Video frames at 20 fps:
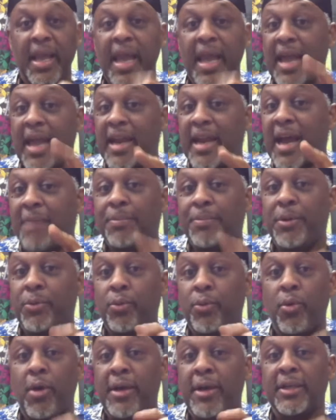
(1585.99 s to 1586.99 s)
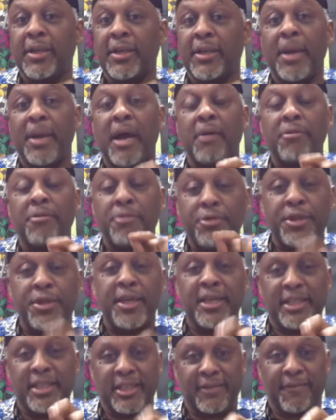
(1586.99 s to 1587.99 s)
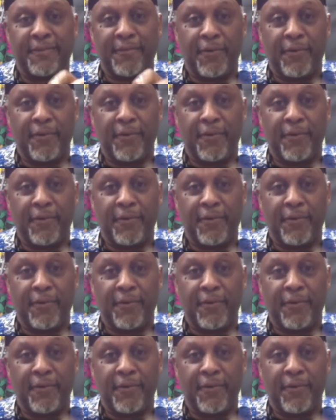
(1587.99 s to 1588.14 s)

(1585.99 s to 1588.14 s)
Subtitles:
And I've been warning about this